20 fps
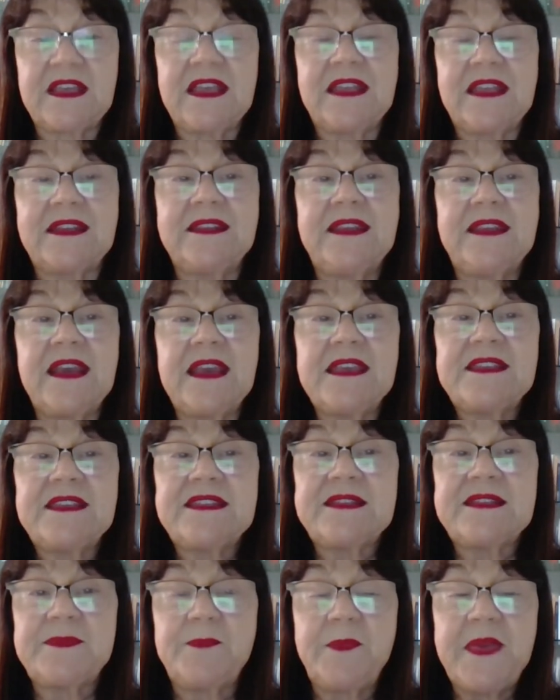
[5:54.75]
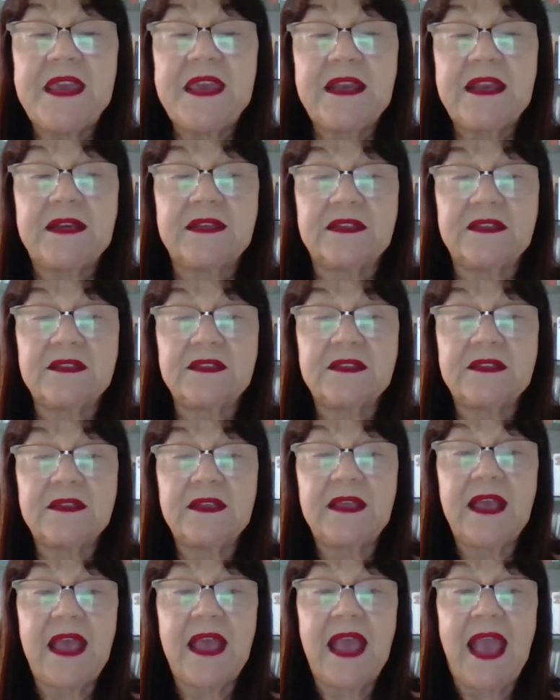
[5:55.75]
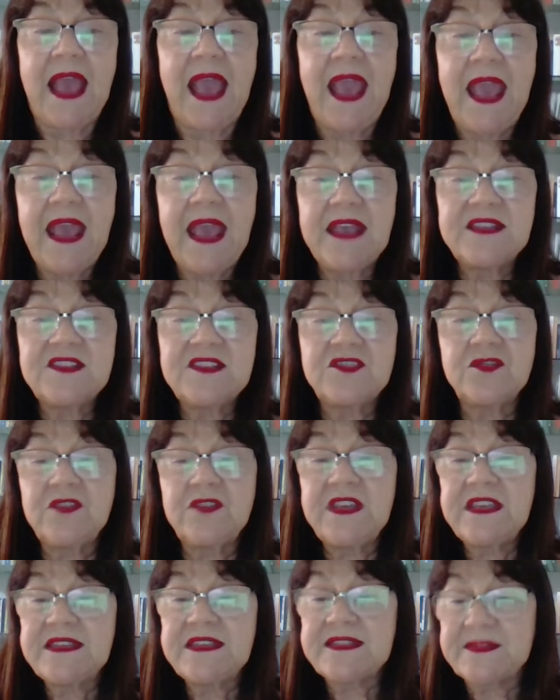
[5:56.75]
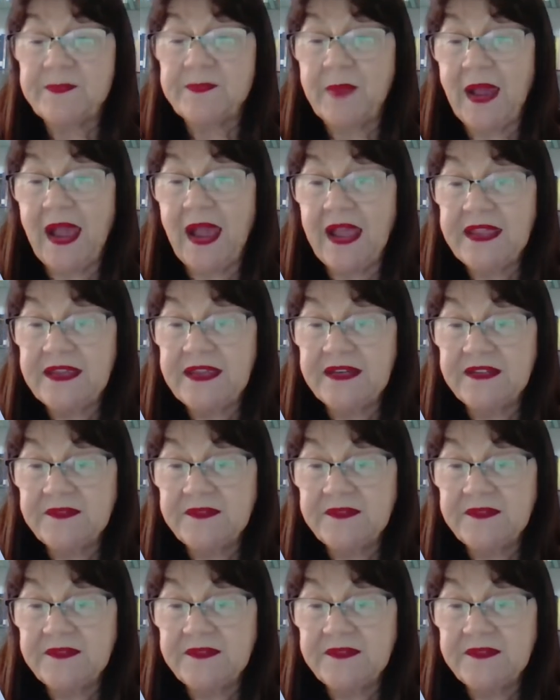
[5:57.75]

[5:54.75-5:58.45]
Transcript: The speaker has to inspire